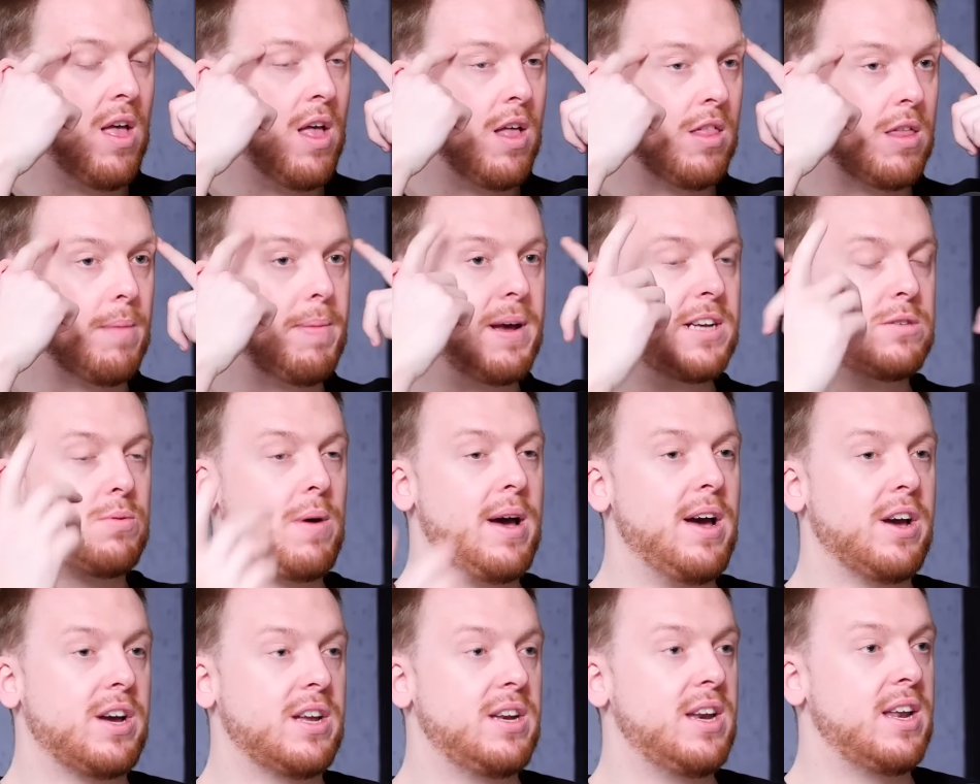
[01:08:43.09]
The best way
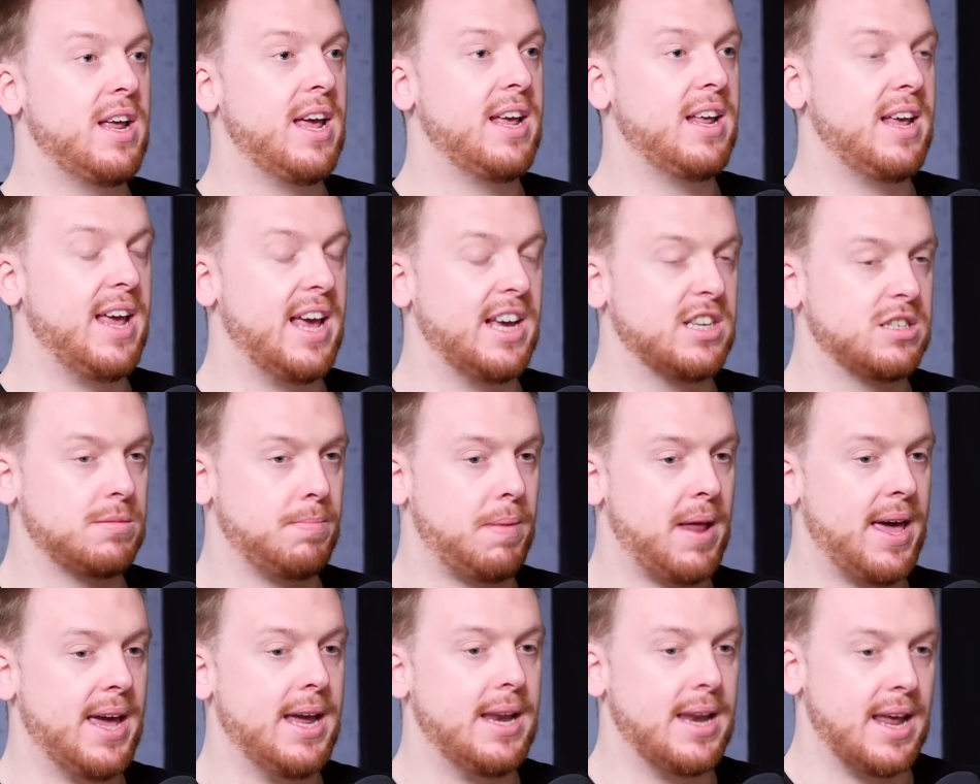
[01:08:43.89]
I can uh,
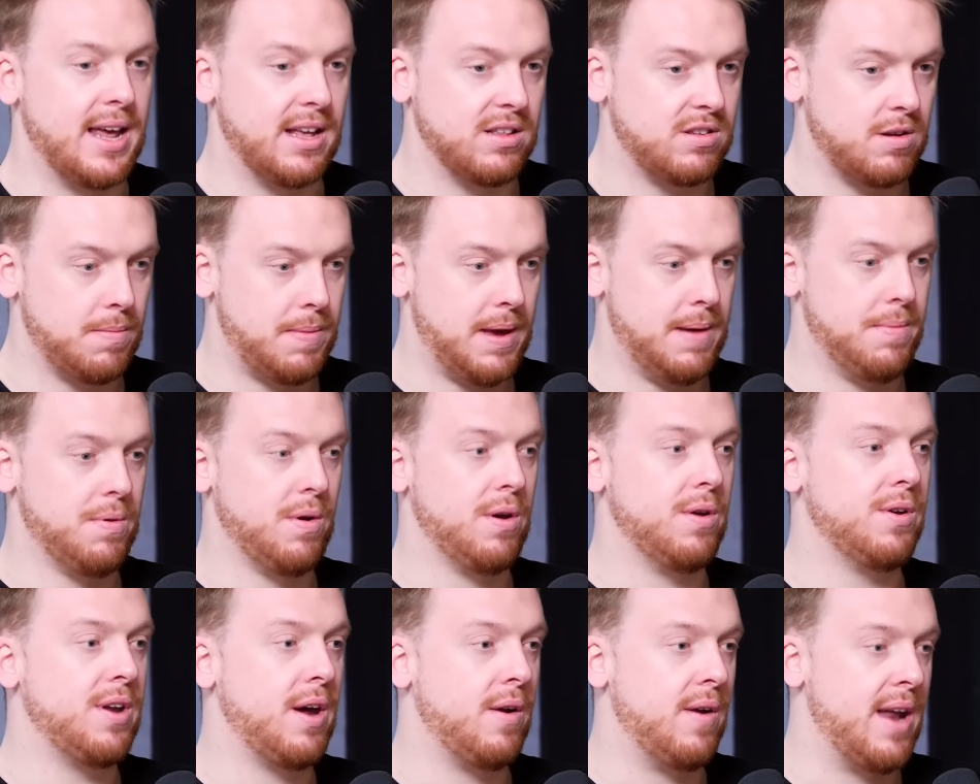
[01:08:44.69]
explain it to people
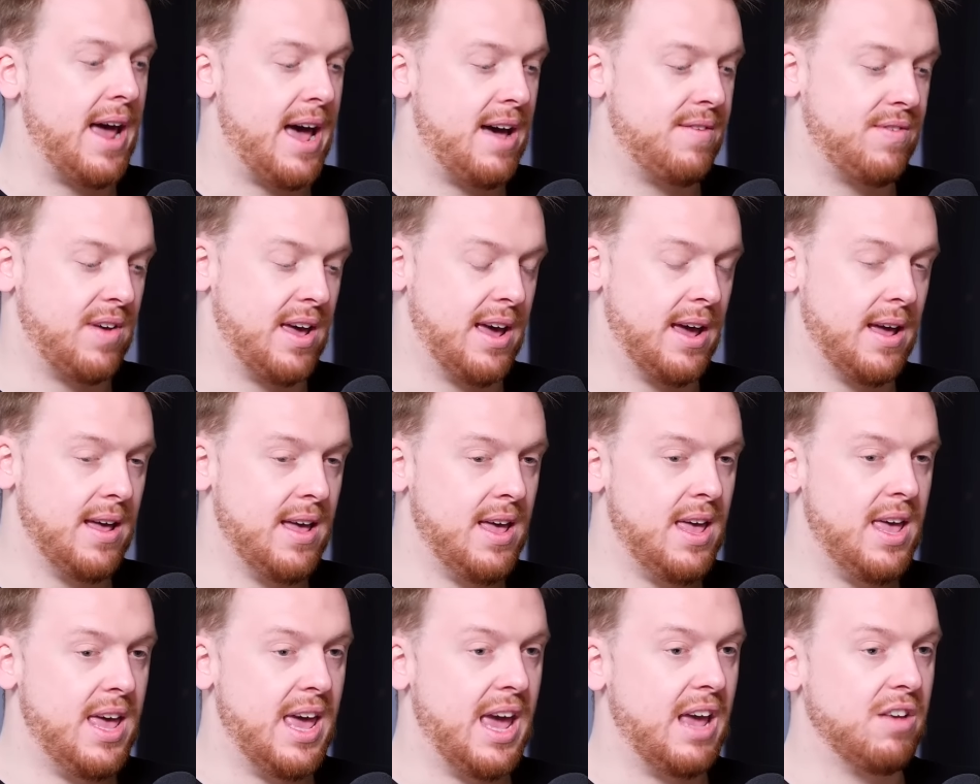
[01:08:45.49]
who don't have it
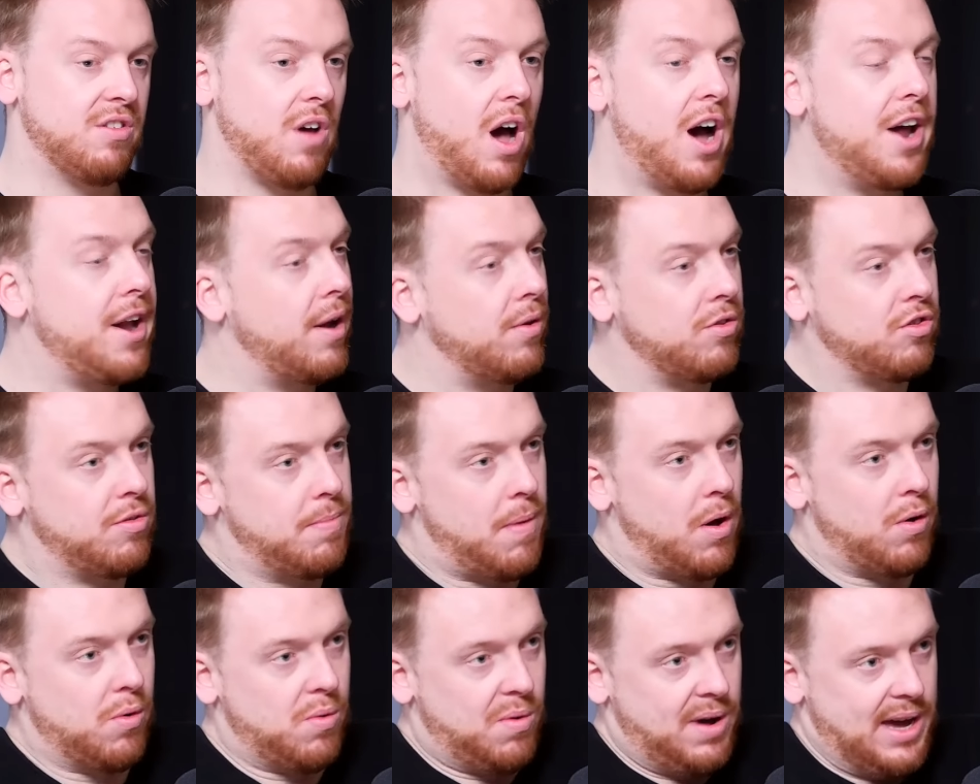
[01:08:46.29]
is I don't
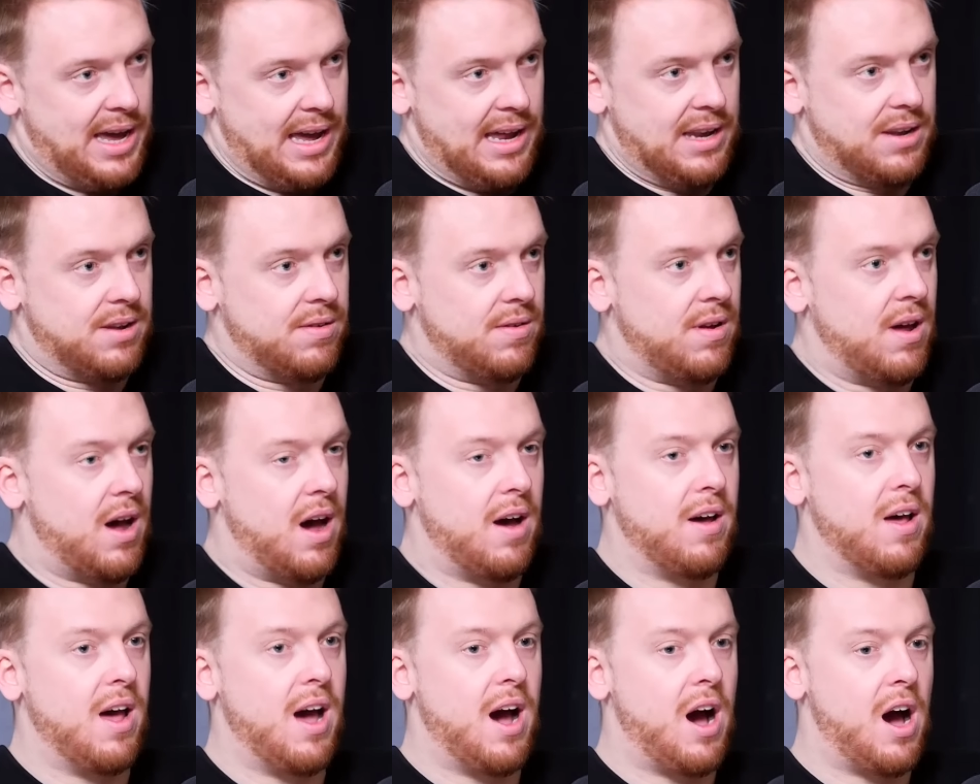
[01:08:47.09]
smoke weed.
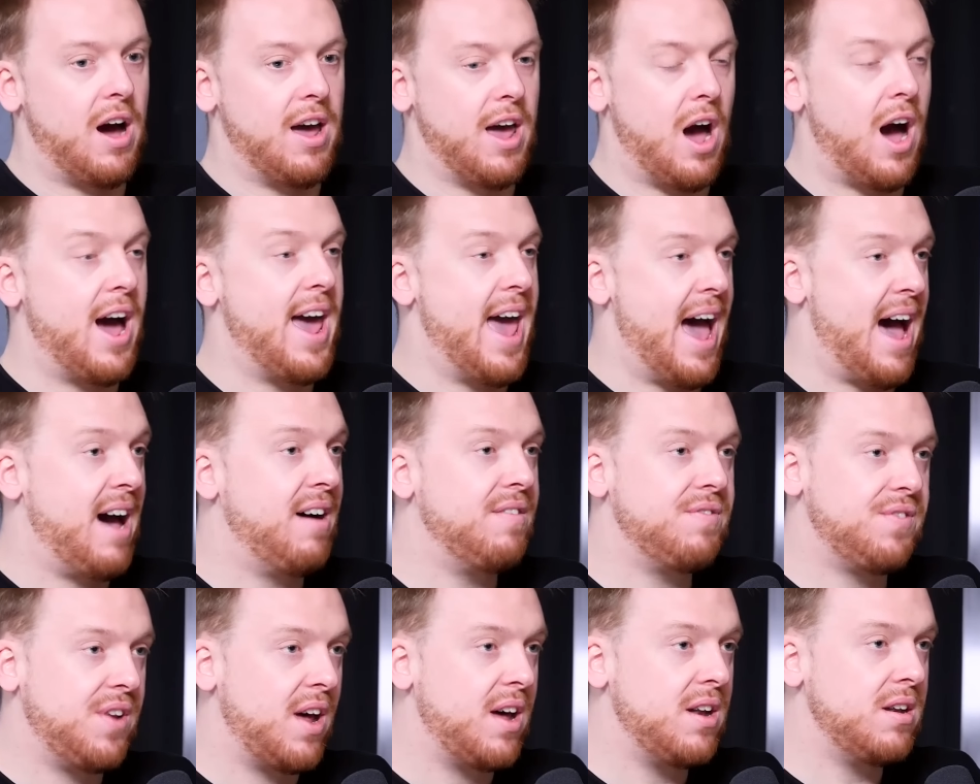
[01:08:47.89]
I I, I
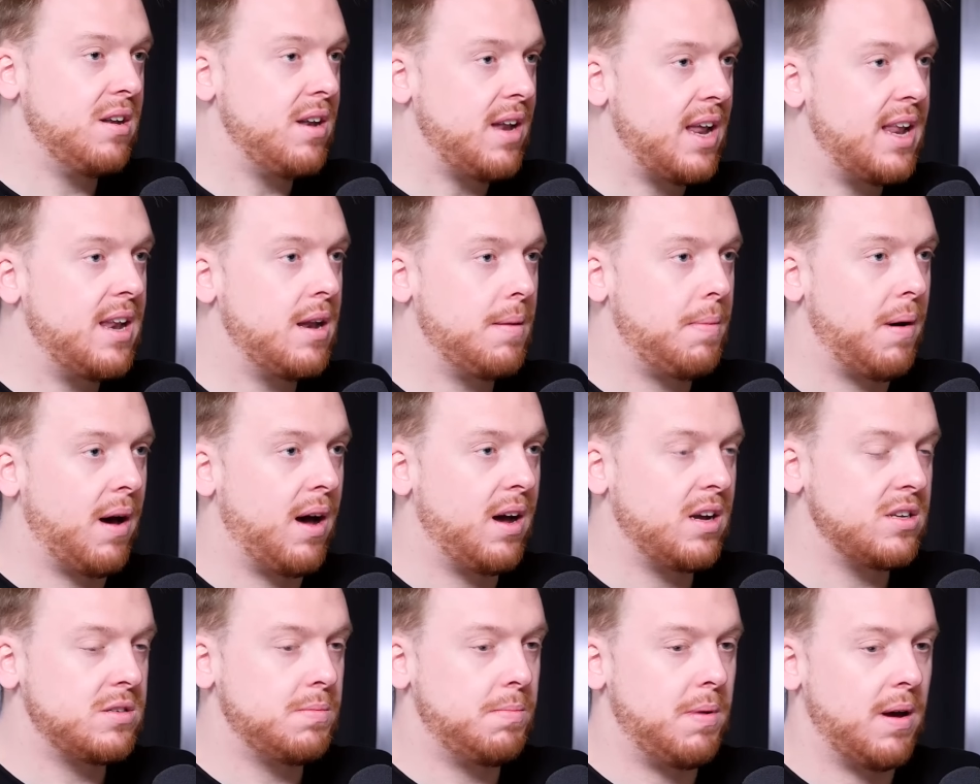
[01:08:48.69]
have done in the
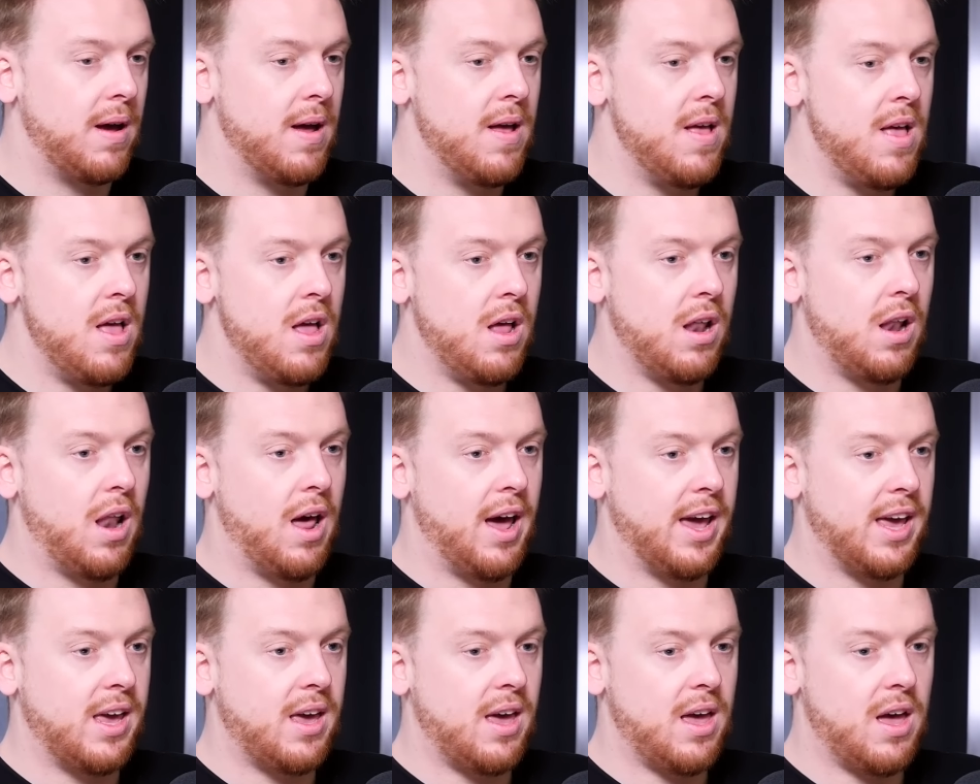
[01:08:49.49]
past, but
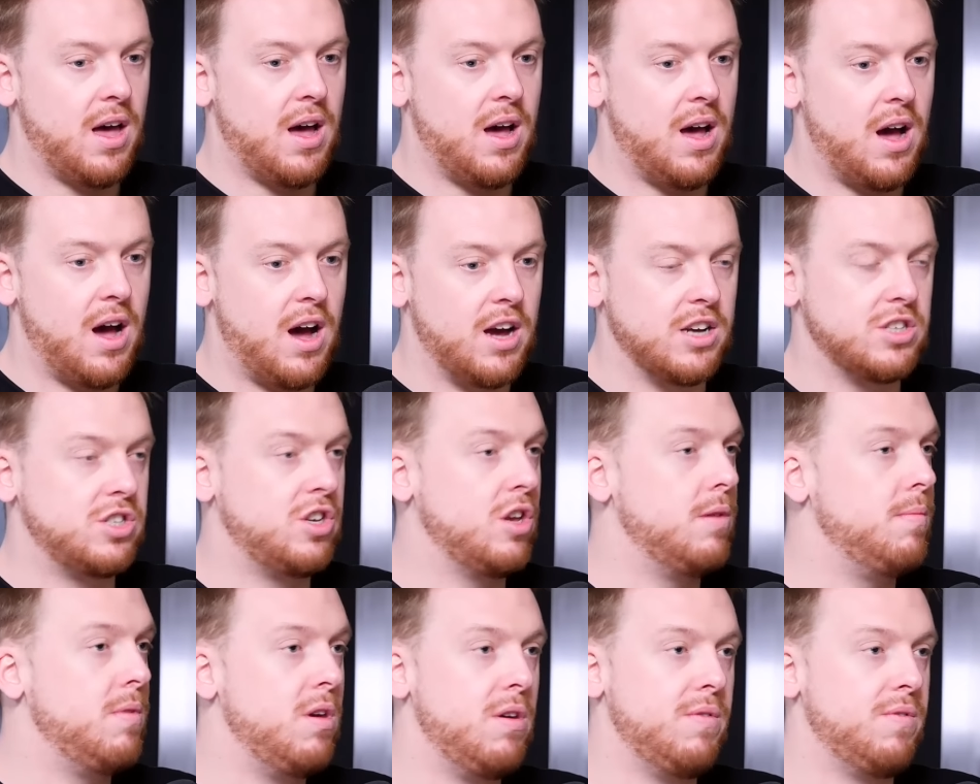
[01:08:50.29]
like I
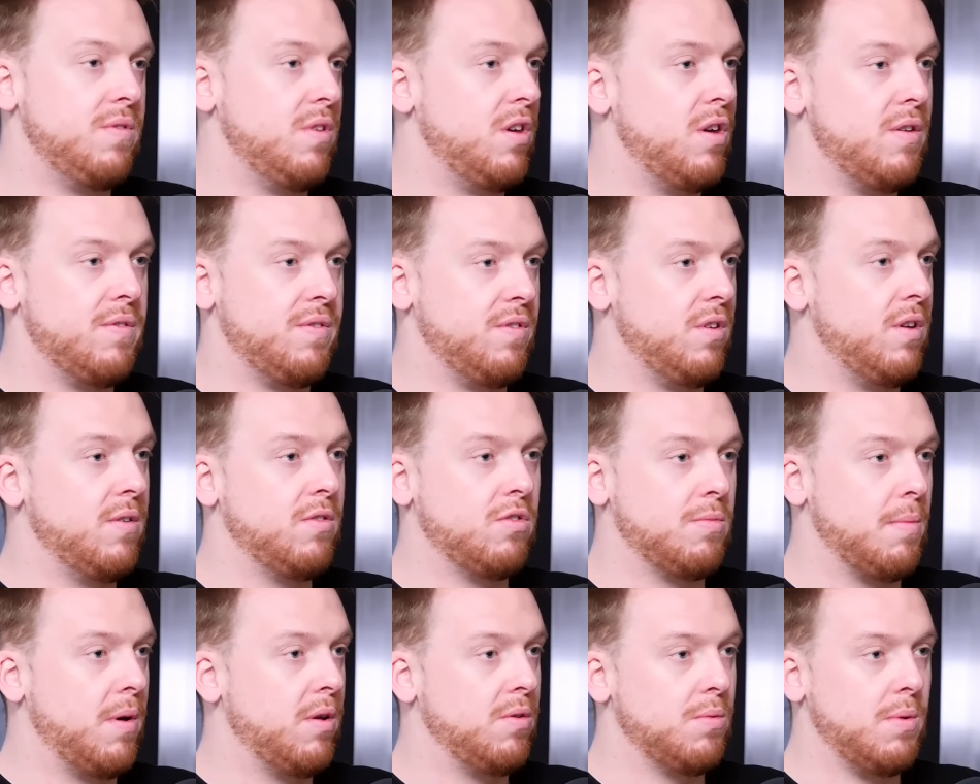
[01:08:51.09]
assume you've you've you've
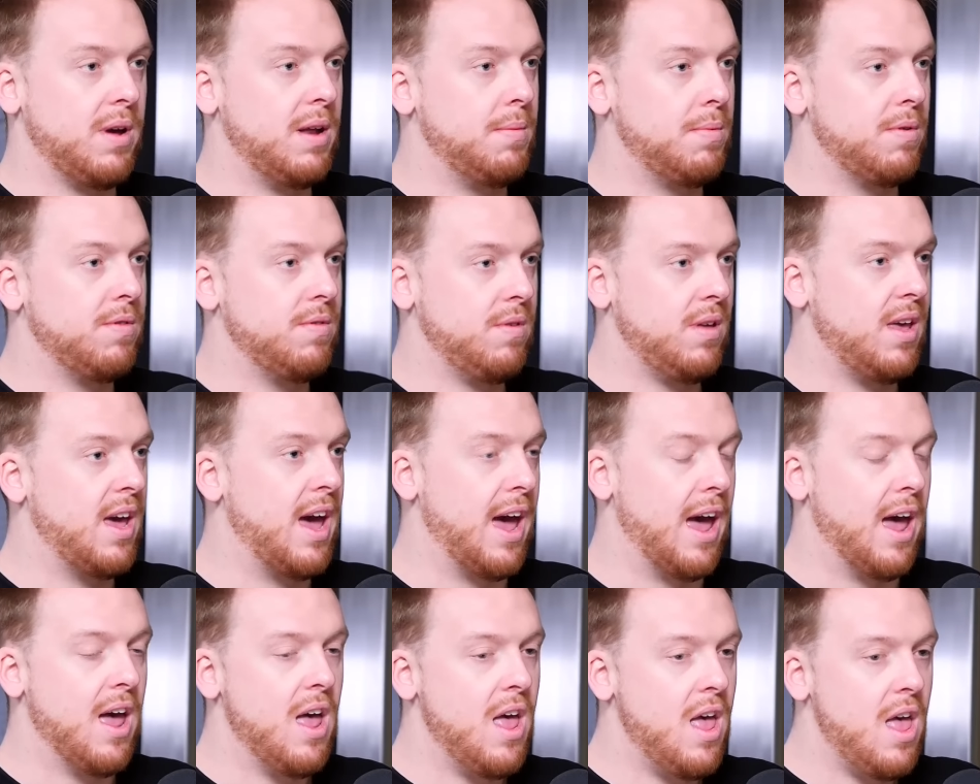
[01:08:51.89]
smoked oh, weed.
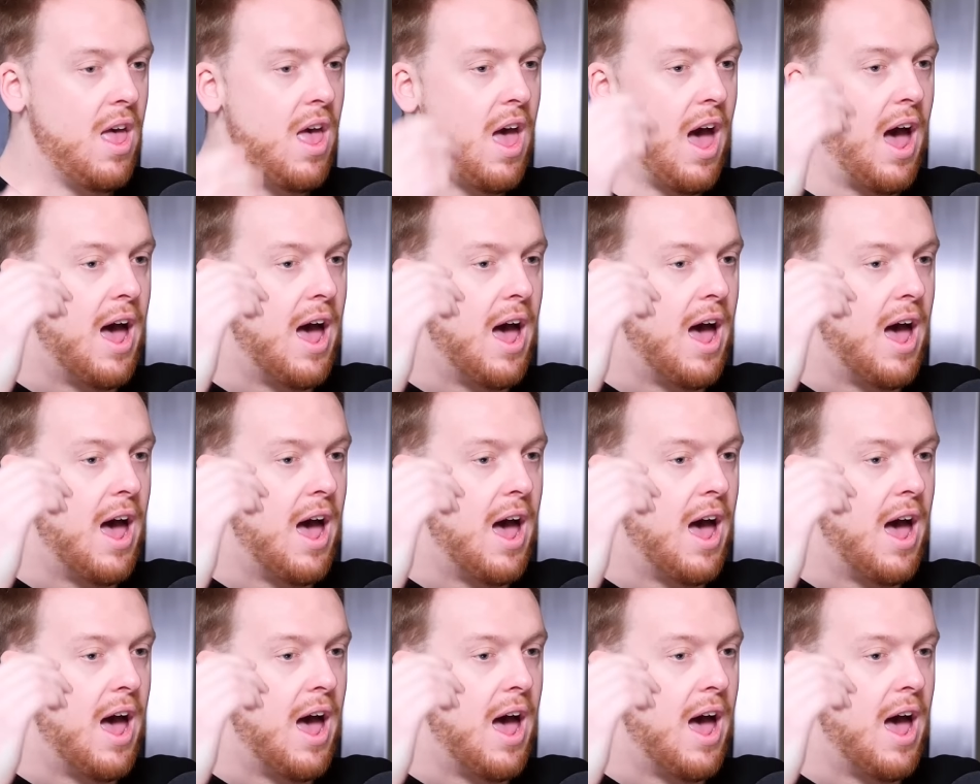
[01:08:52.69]
Yeah. yeah. yeah.